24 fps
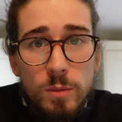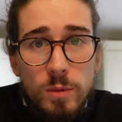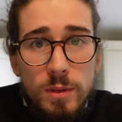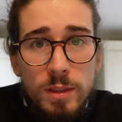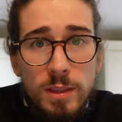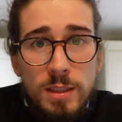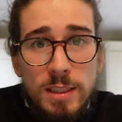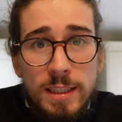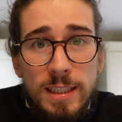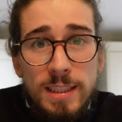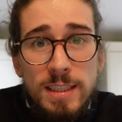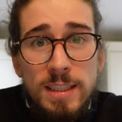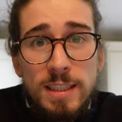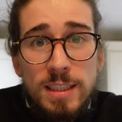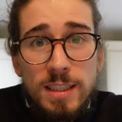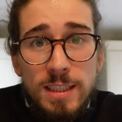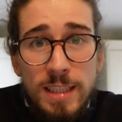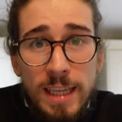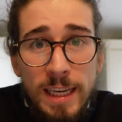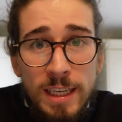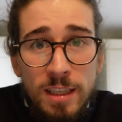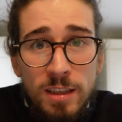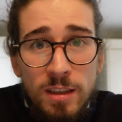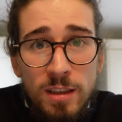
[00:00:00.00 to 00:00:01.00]
And I say
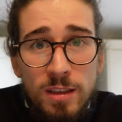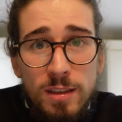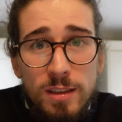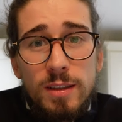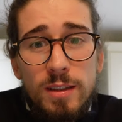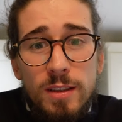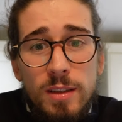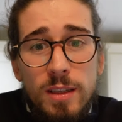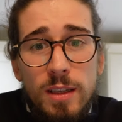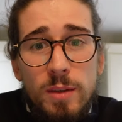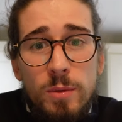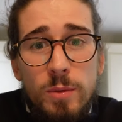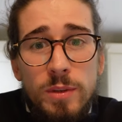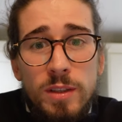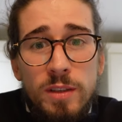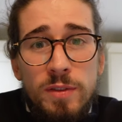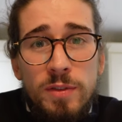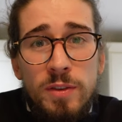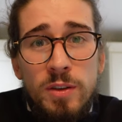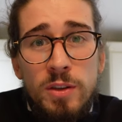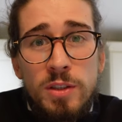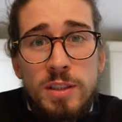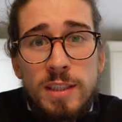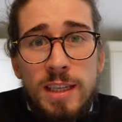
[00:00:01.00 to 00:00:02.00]
style, when they
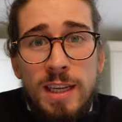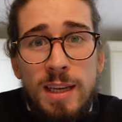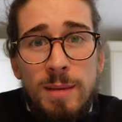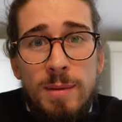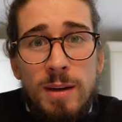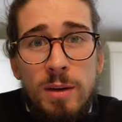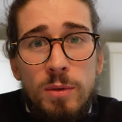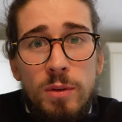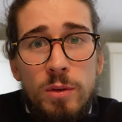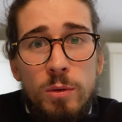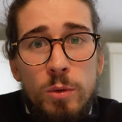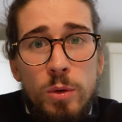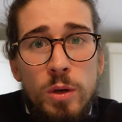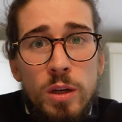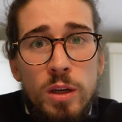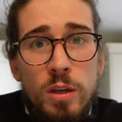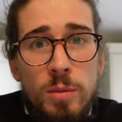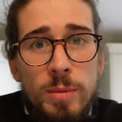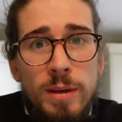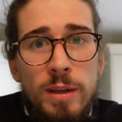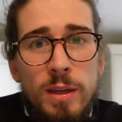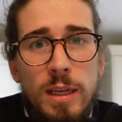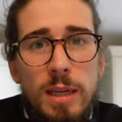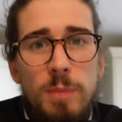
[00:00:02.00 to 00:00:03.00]
first came out, they were
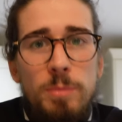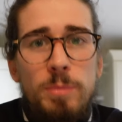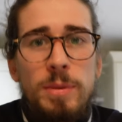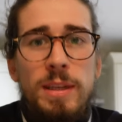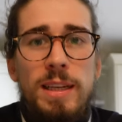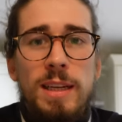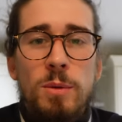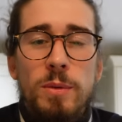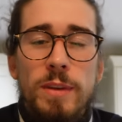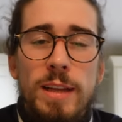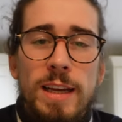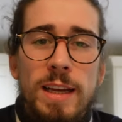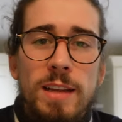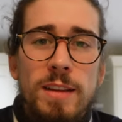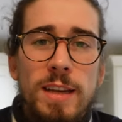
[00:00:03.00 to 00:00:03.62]
a bit out there.